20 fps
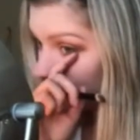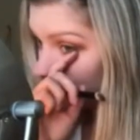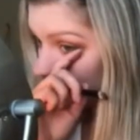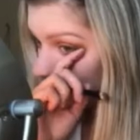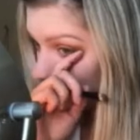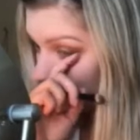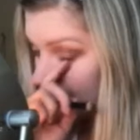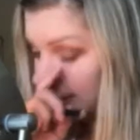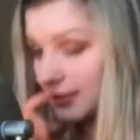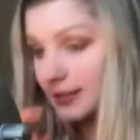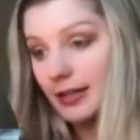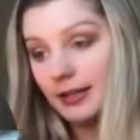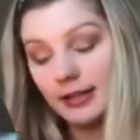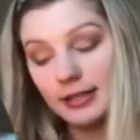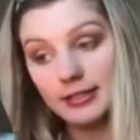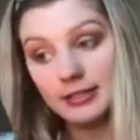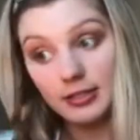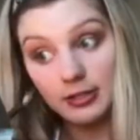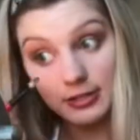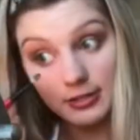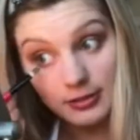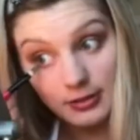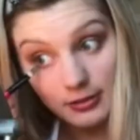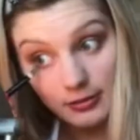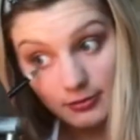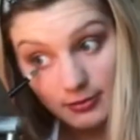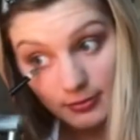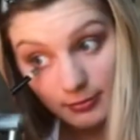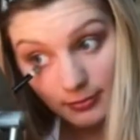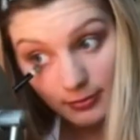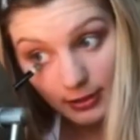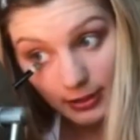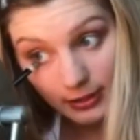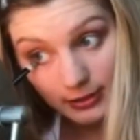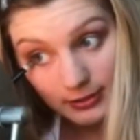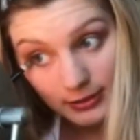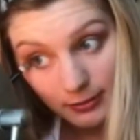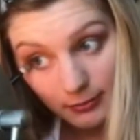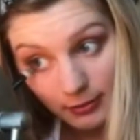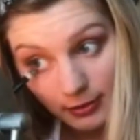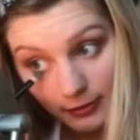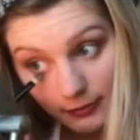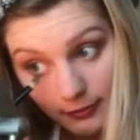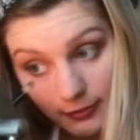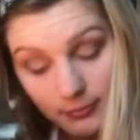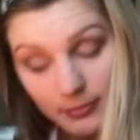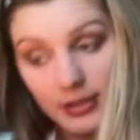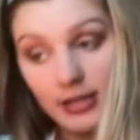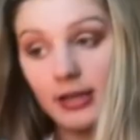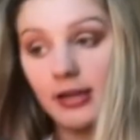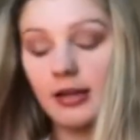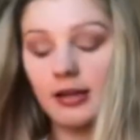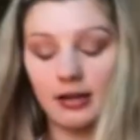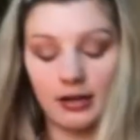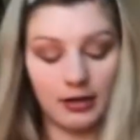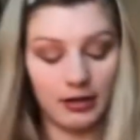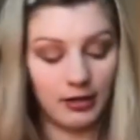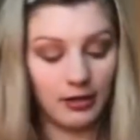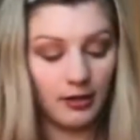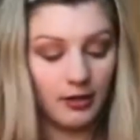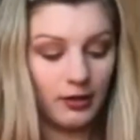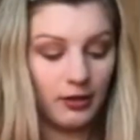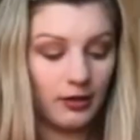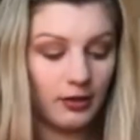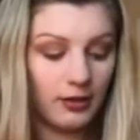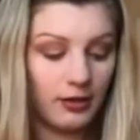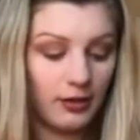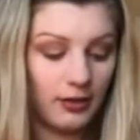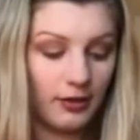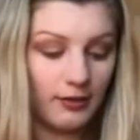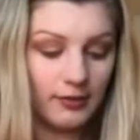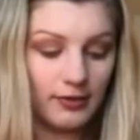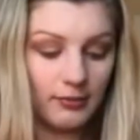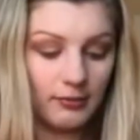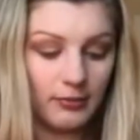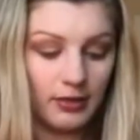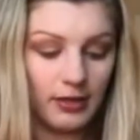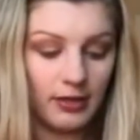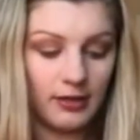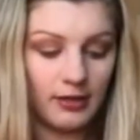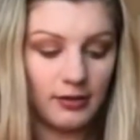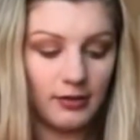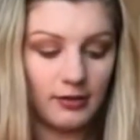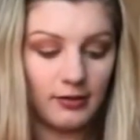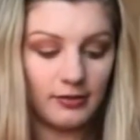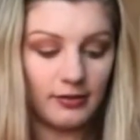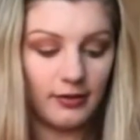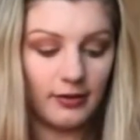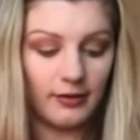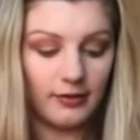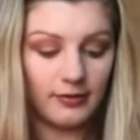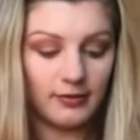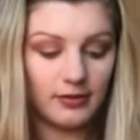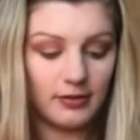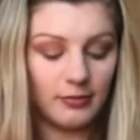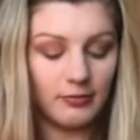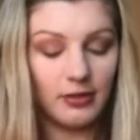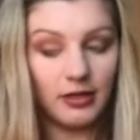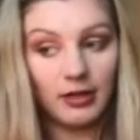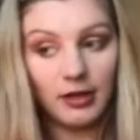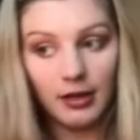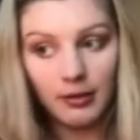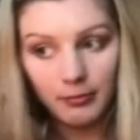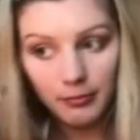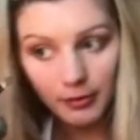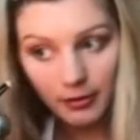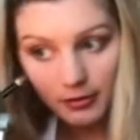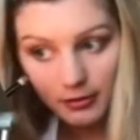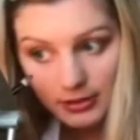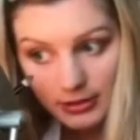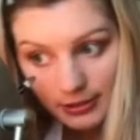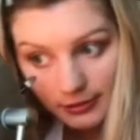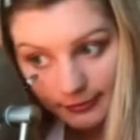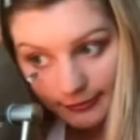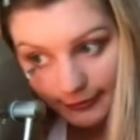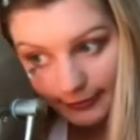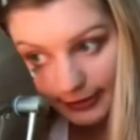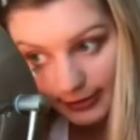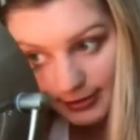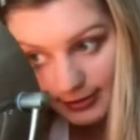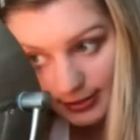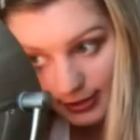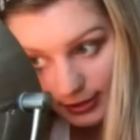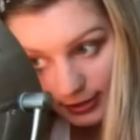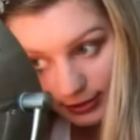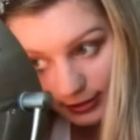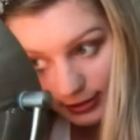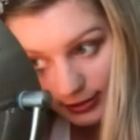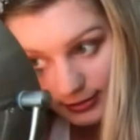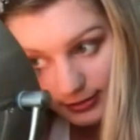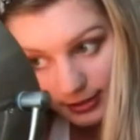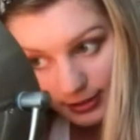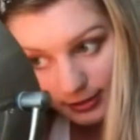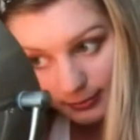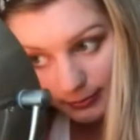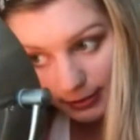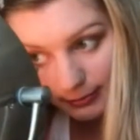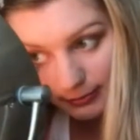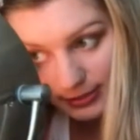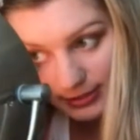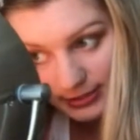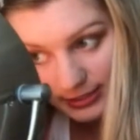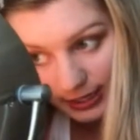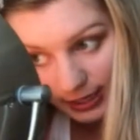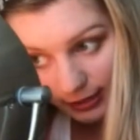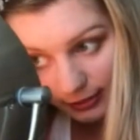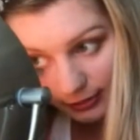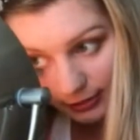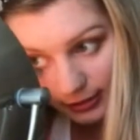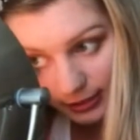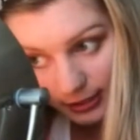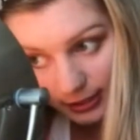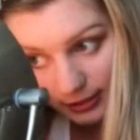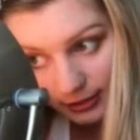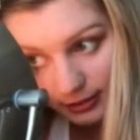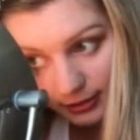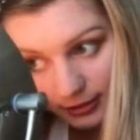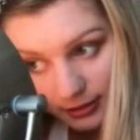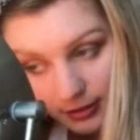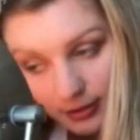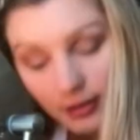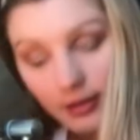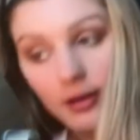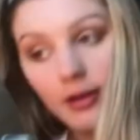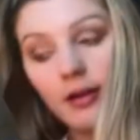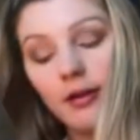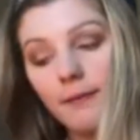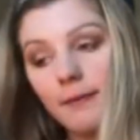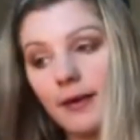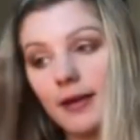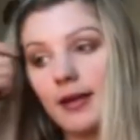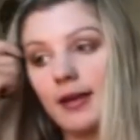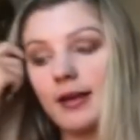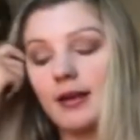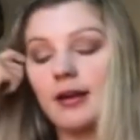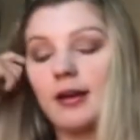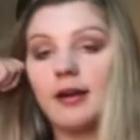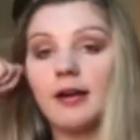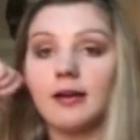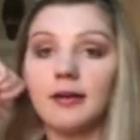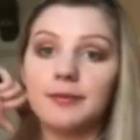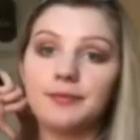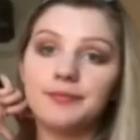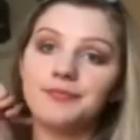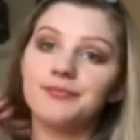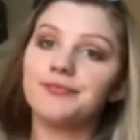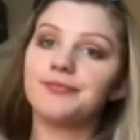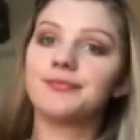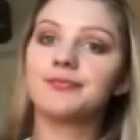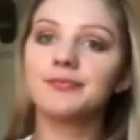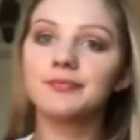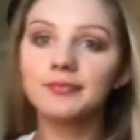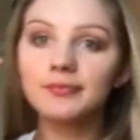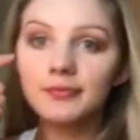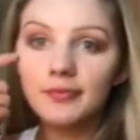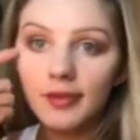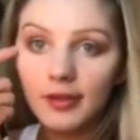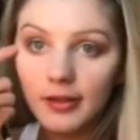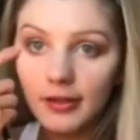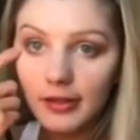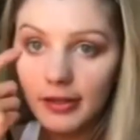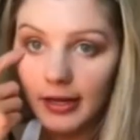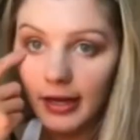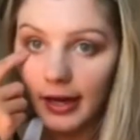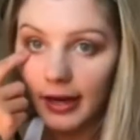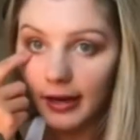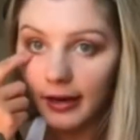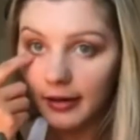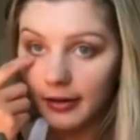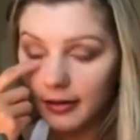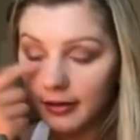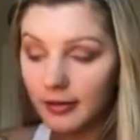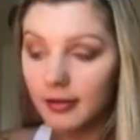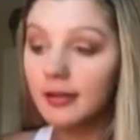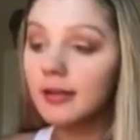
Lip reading: because I like to just use things that work for me, and if something is something ain't broke, don't fix it. That's like my mentality. But yeah,